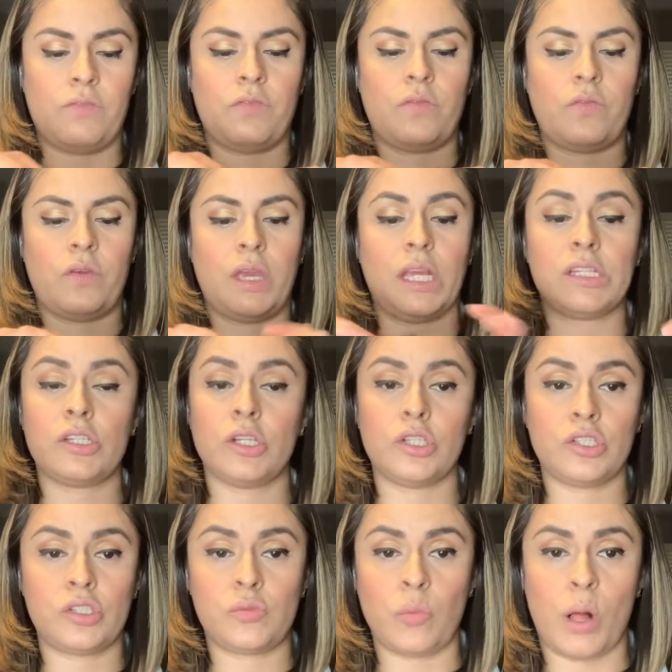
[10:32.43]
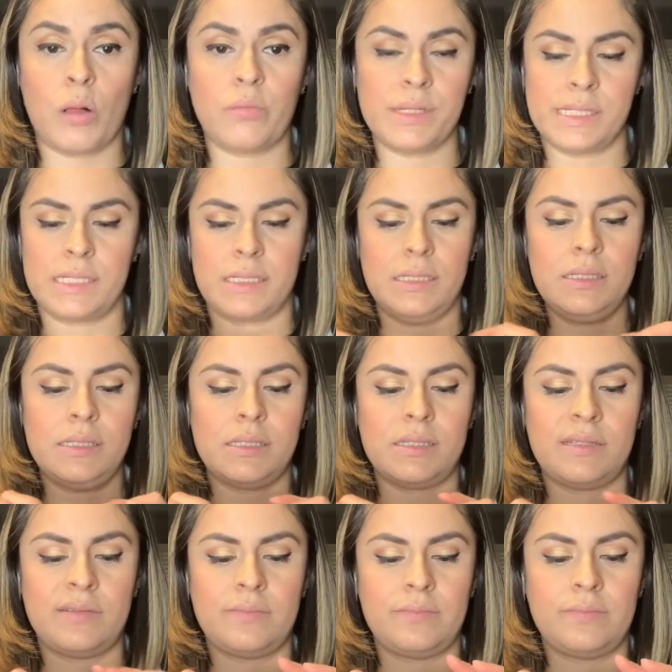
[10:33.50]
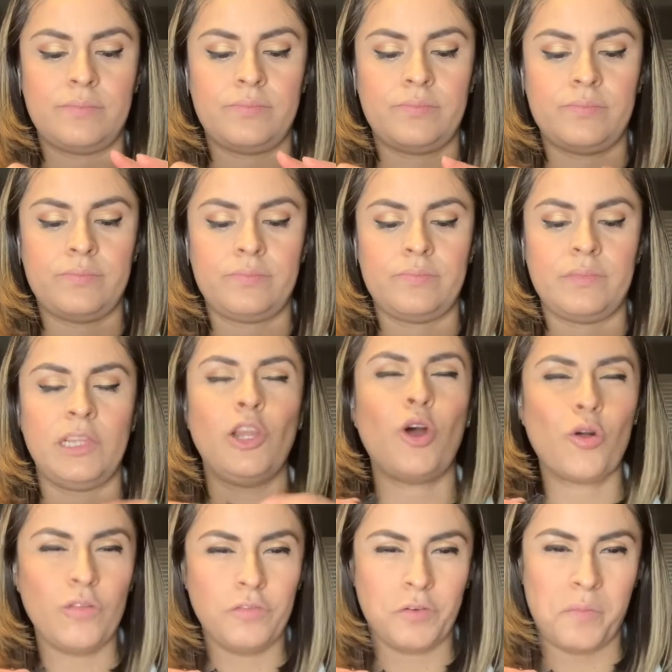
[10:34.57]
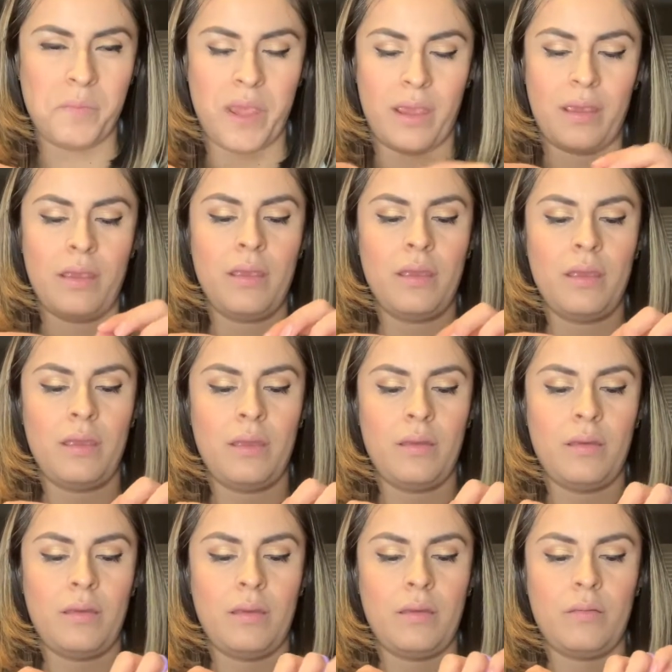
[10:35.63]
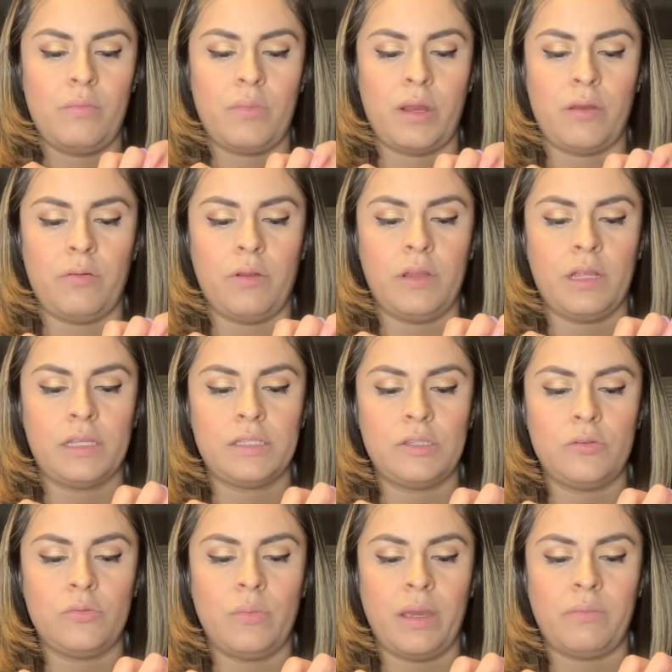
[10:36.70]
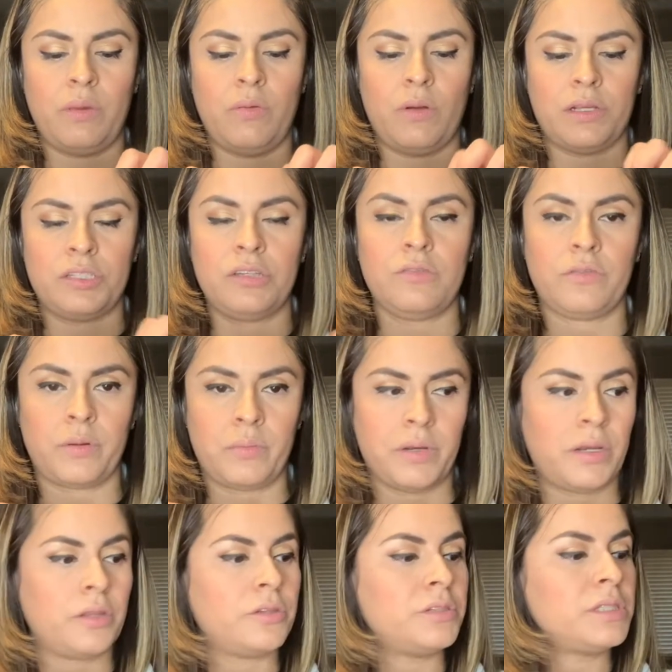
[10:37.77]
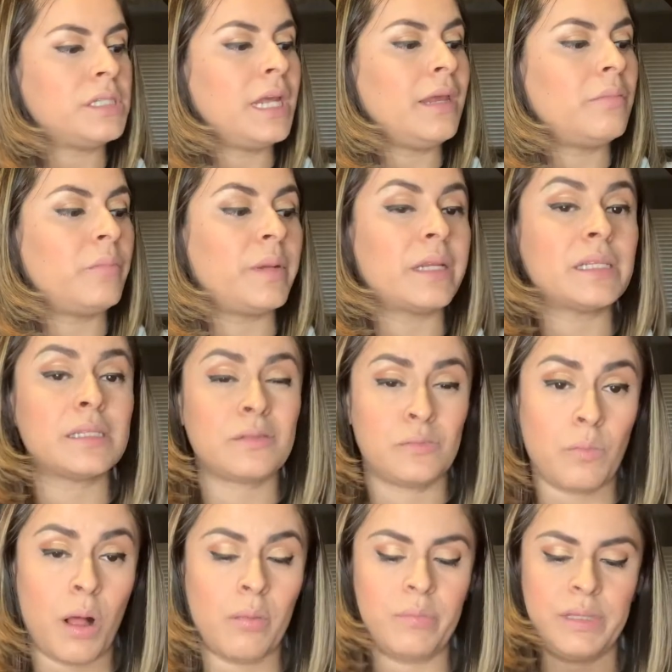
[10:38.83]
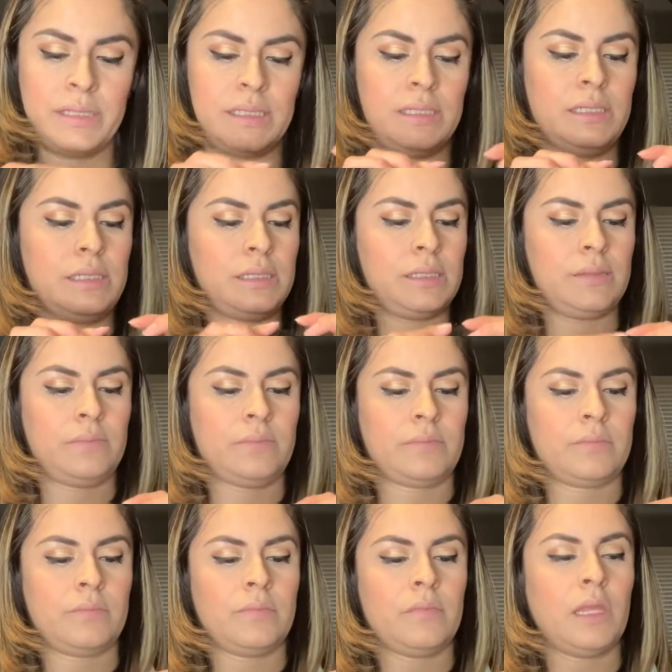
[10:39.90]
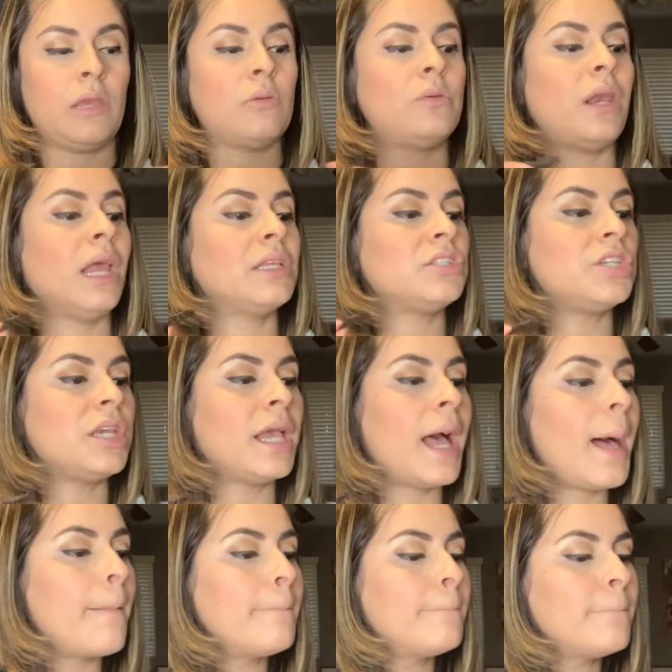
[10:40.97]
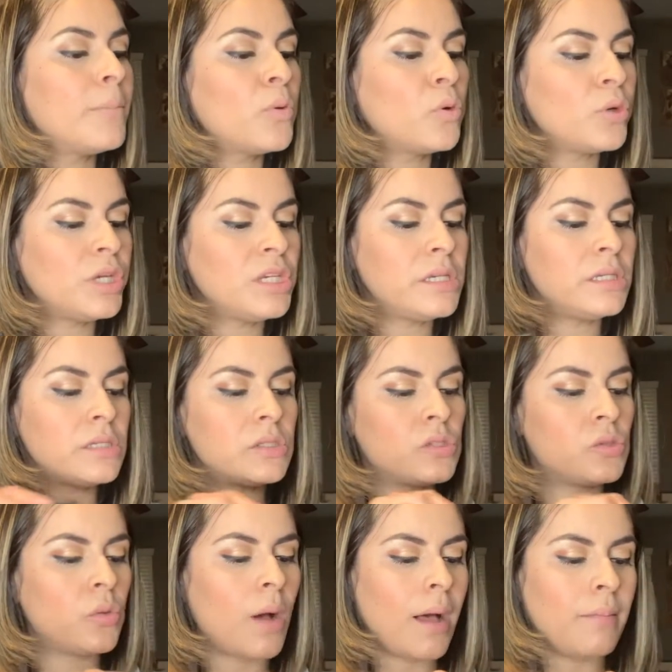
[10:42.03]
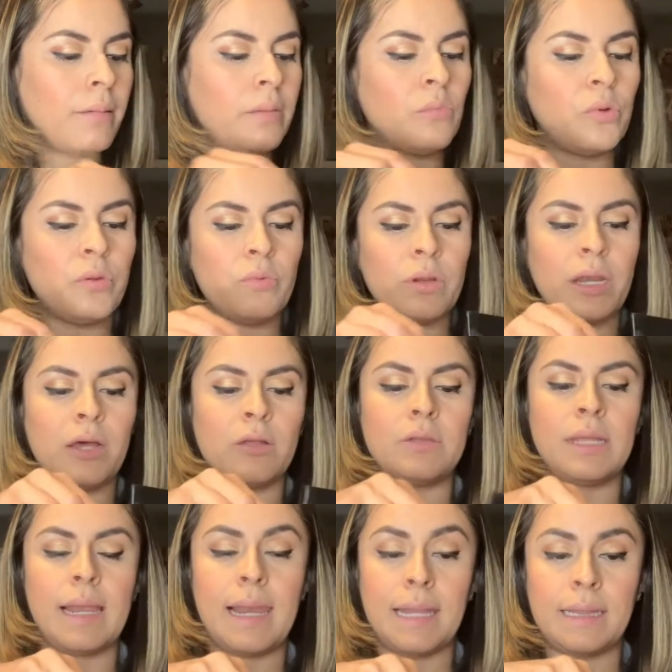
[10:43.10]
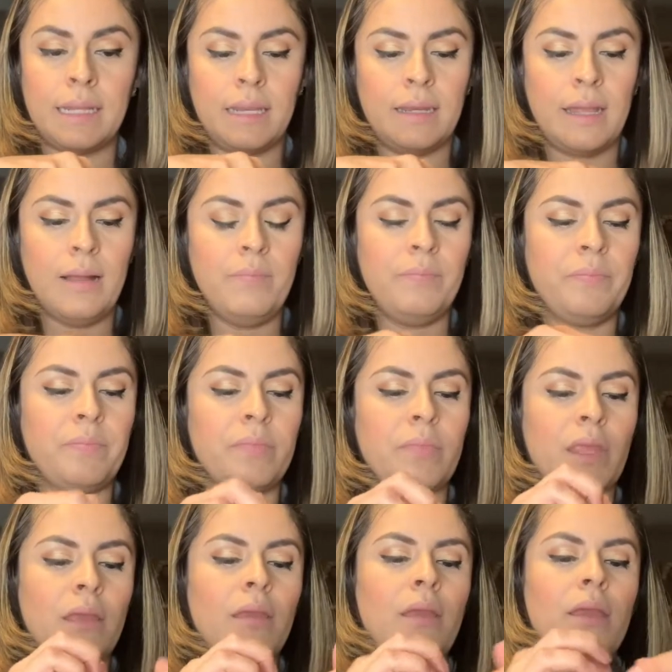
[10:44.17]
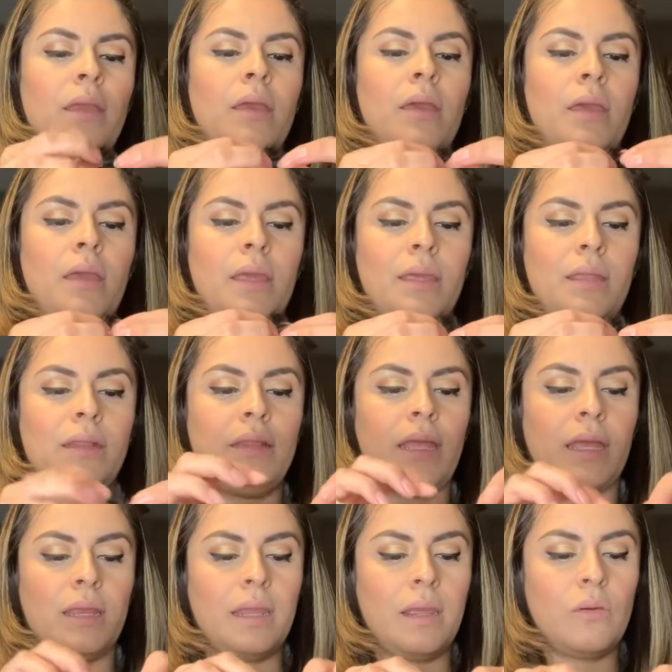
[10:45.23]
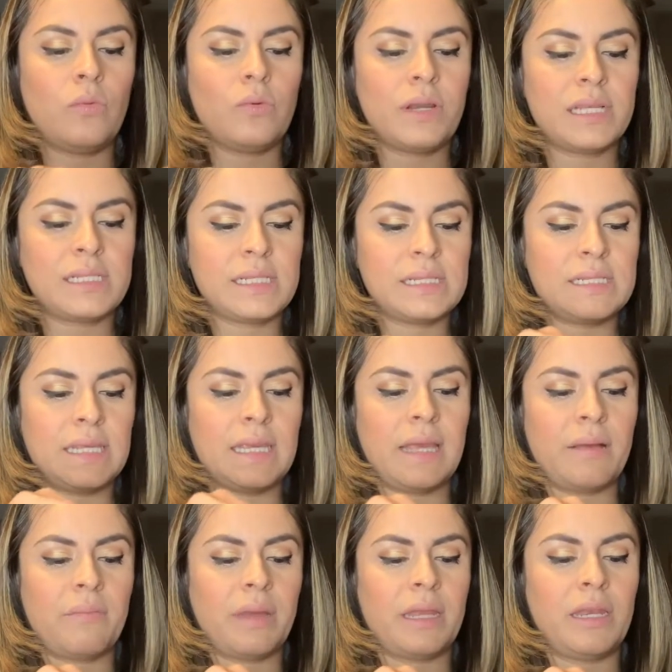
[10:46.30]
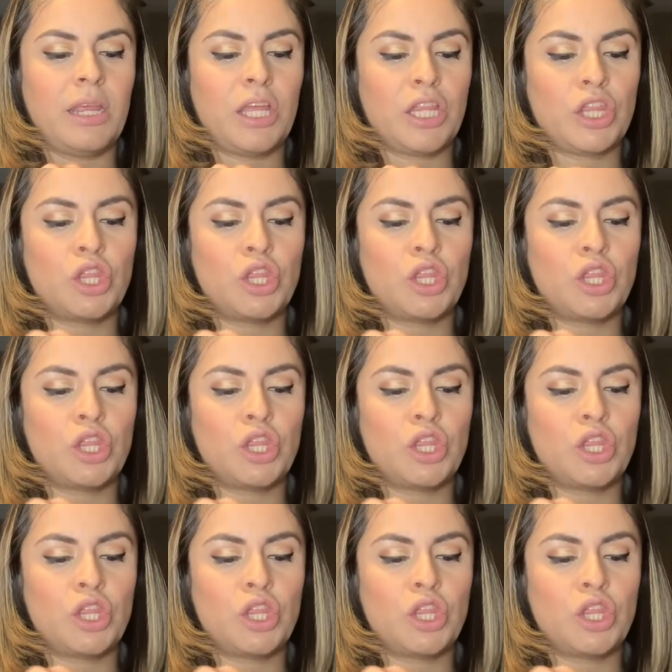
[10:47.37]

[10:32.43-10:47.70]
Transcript: And she's great and amazing. We went to school, high school together. And she's a business mama. So I love supporting. I love the lashes. And here, these are in Tóxica. So there's different styles.